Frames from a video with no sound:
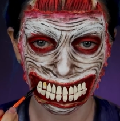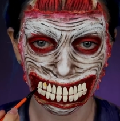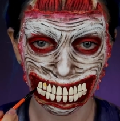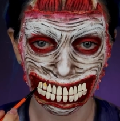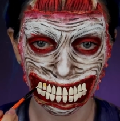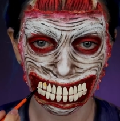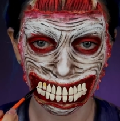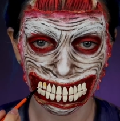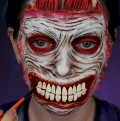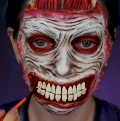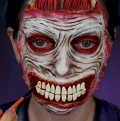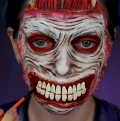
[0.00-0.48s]

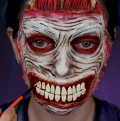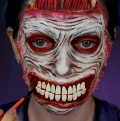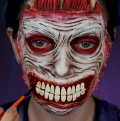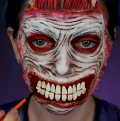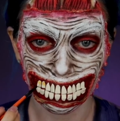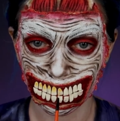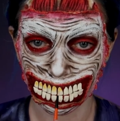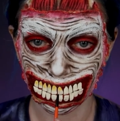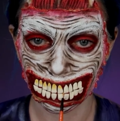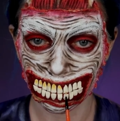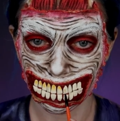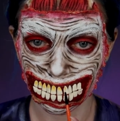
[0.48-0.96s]
And I'm using a
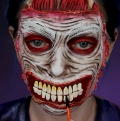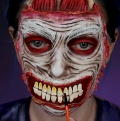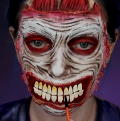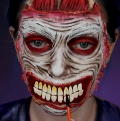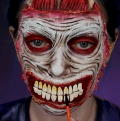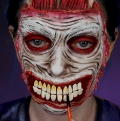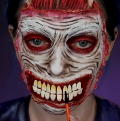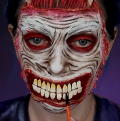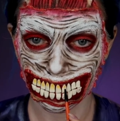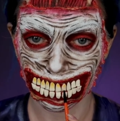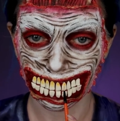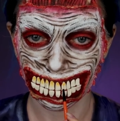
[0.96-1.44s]
cream
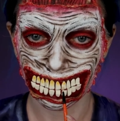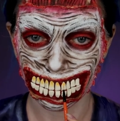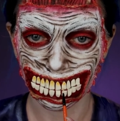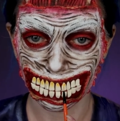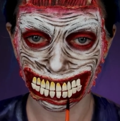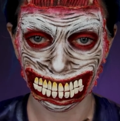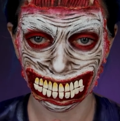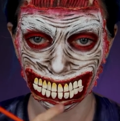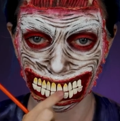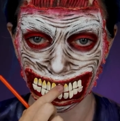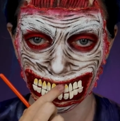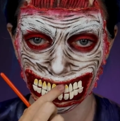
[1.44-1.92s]
paint and
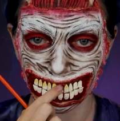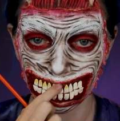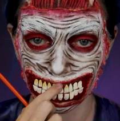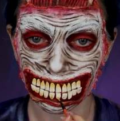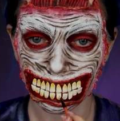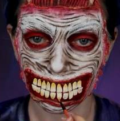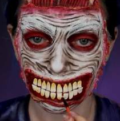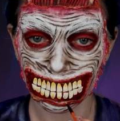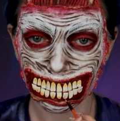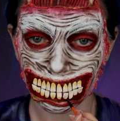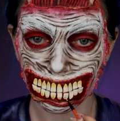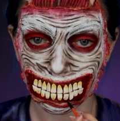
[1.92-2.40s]
only using like a
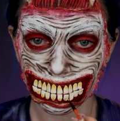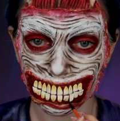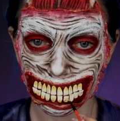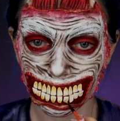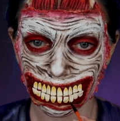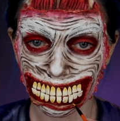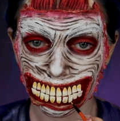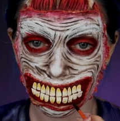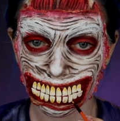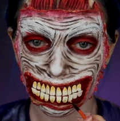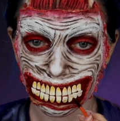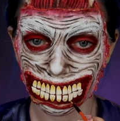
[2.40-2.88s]
tiny
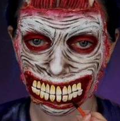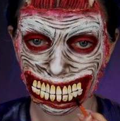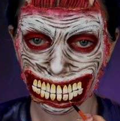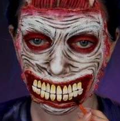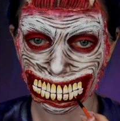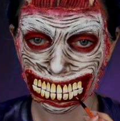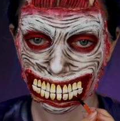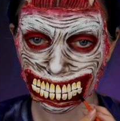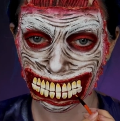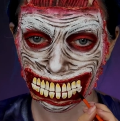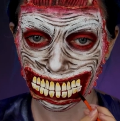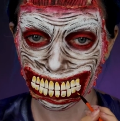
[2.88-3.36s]
bit,
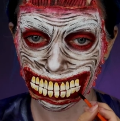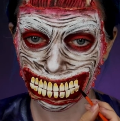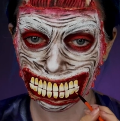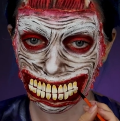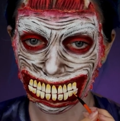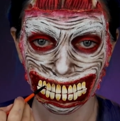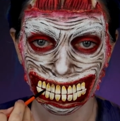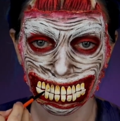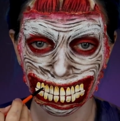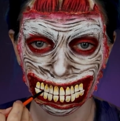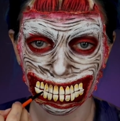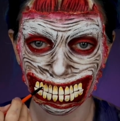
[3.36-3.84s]

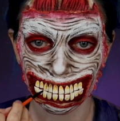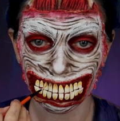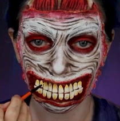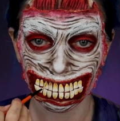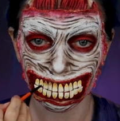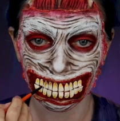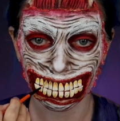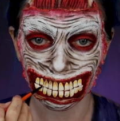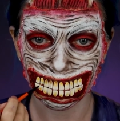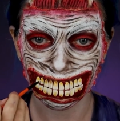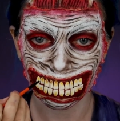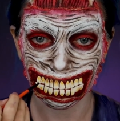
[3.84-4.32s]
putting it at the
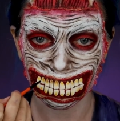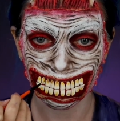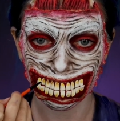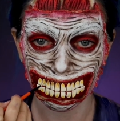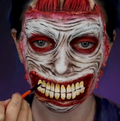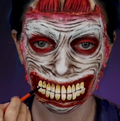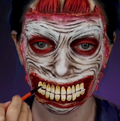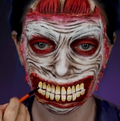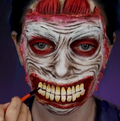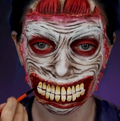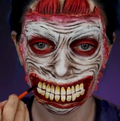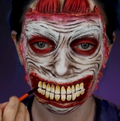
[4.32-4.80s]
top of the tooth
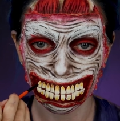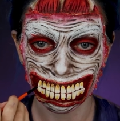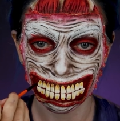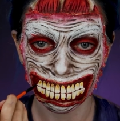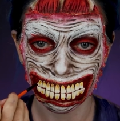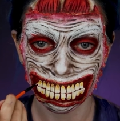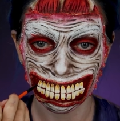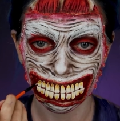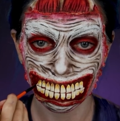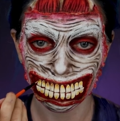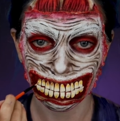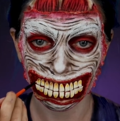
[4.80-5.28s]
and then just
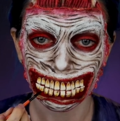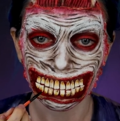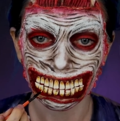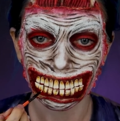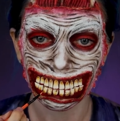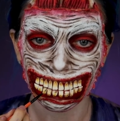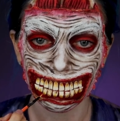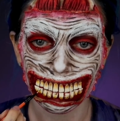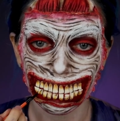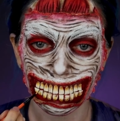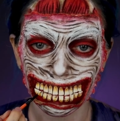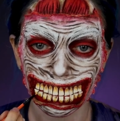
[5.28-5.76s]
dragging
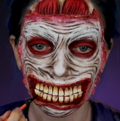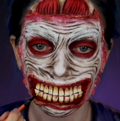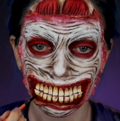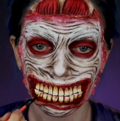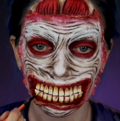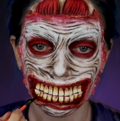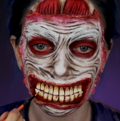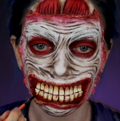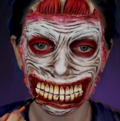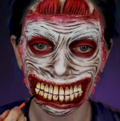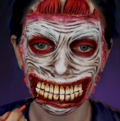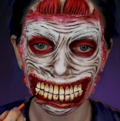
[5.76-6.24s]
it
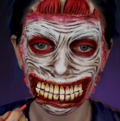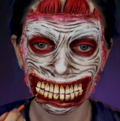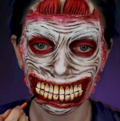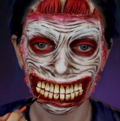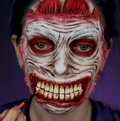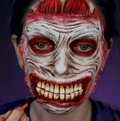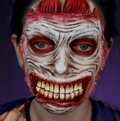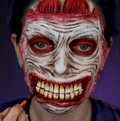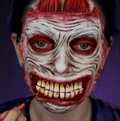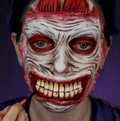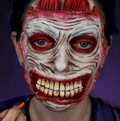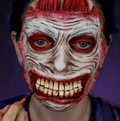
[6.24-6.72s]
down.
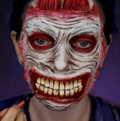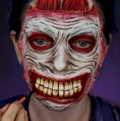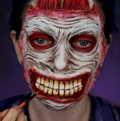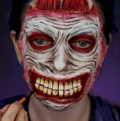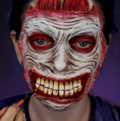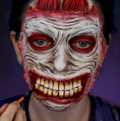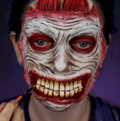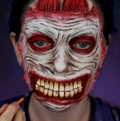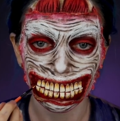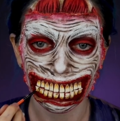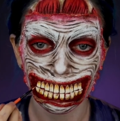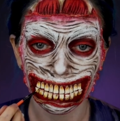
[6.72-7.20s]

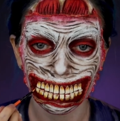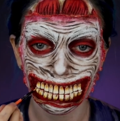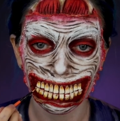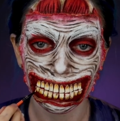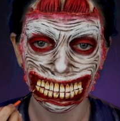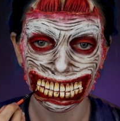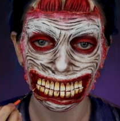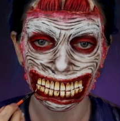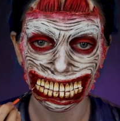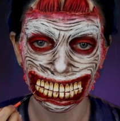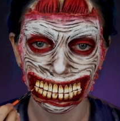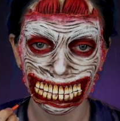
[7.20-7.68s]
And then
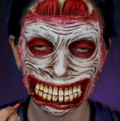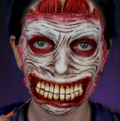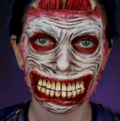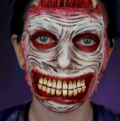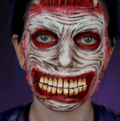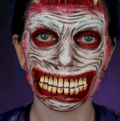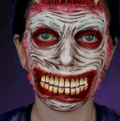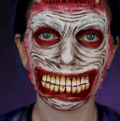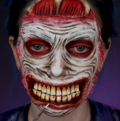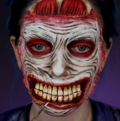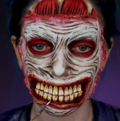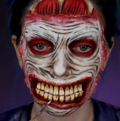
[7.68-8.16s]
also
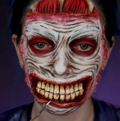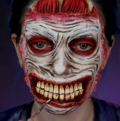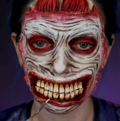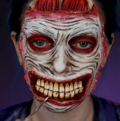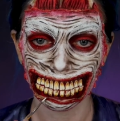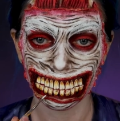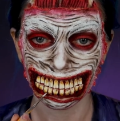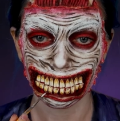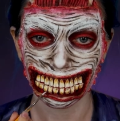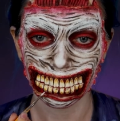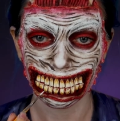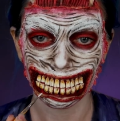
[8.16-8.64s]
using a
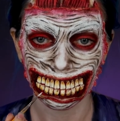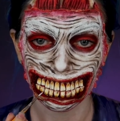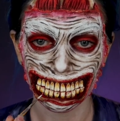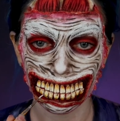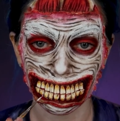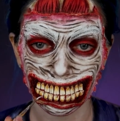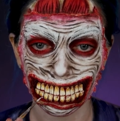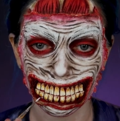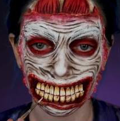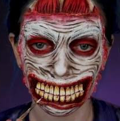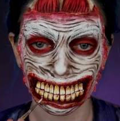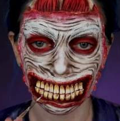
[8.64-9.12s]
brown shade
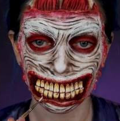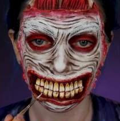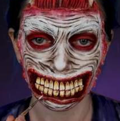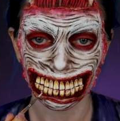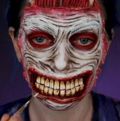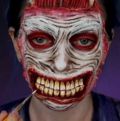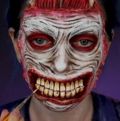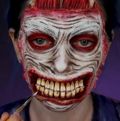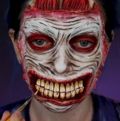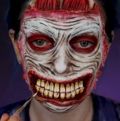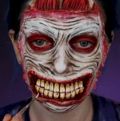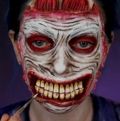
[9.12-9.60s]
just to
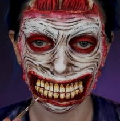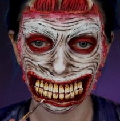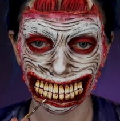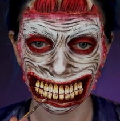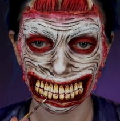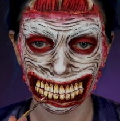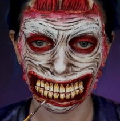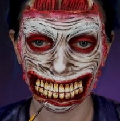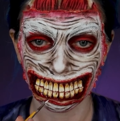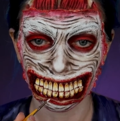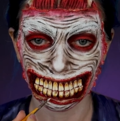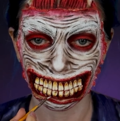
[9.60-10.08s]
darken it a
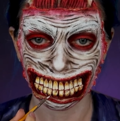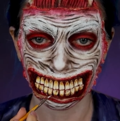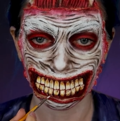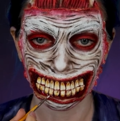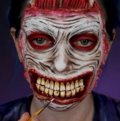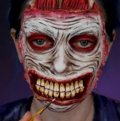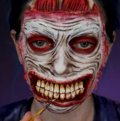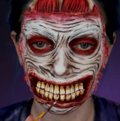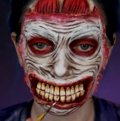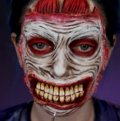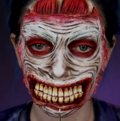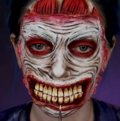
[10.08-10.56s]
little bit more
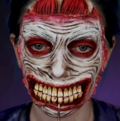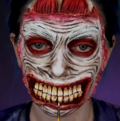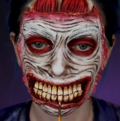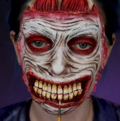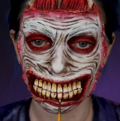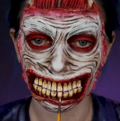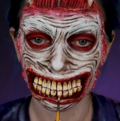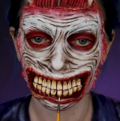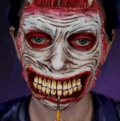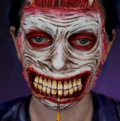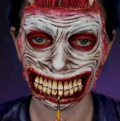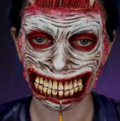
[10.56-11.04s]
at the very
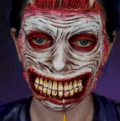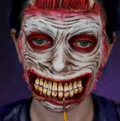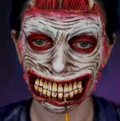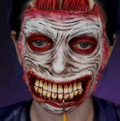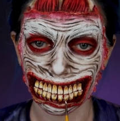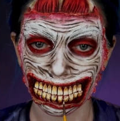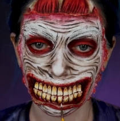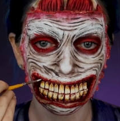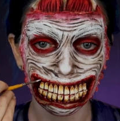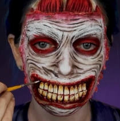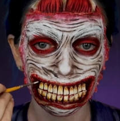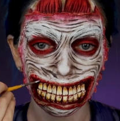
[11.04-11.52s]
top of the
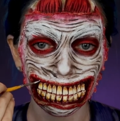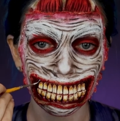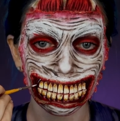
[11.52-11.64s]
tooth.